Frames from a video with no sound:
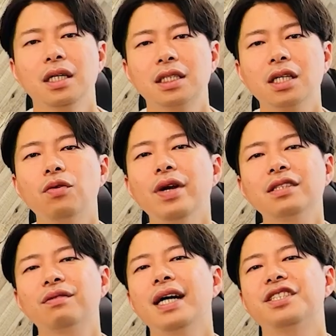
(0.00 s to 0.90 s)
So
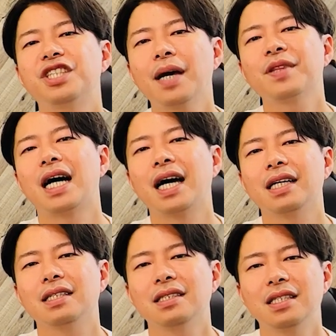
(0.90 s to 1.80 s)
let's try Gemini,
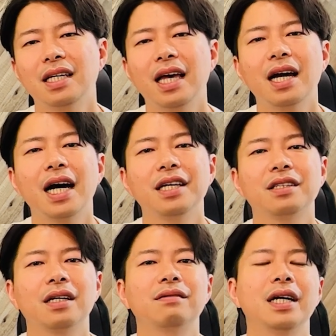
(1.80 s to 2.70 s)
the AI
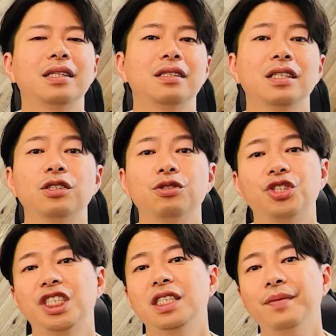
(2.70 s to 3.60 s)
integrated into
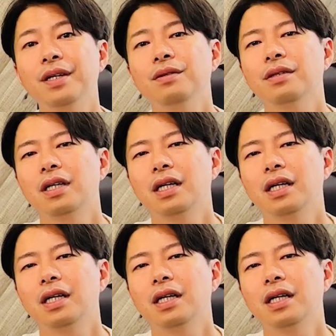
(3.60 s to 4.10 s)
Gmail.